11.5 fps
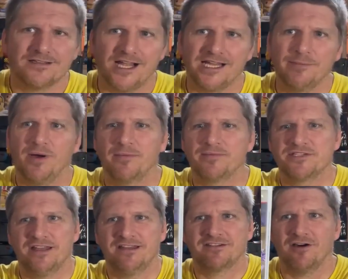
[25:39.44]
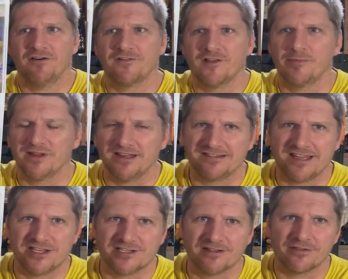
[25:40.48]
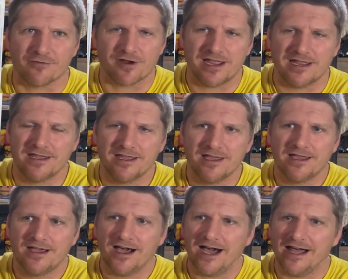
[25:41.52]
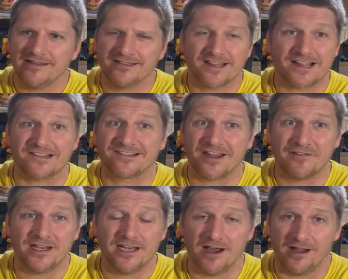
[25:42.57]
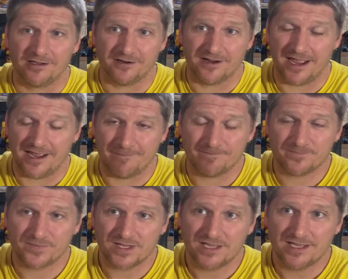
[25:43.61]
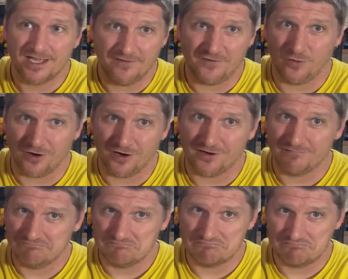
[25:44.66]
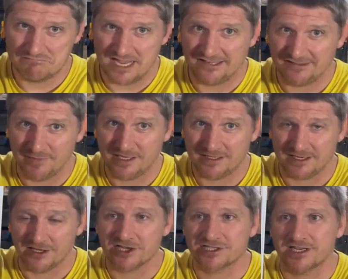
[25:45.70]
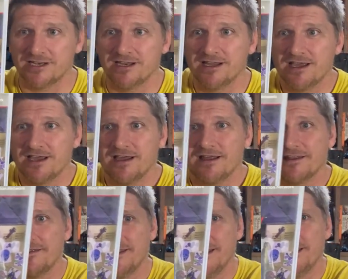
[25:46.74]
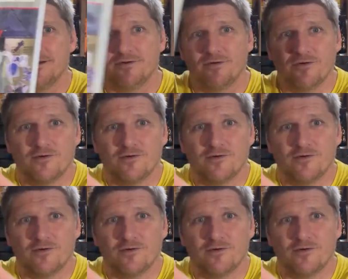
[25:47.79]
Lollipop Chainsaw for the PlayStation 3. Uh, this is like a $70 game. If it were in nice mint condition, the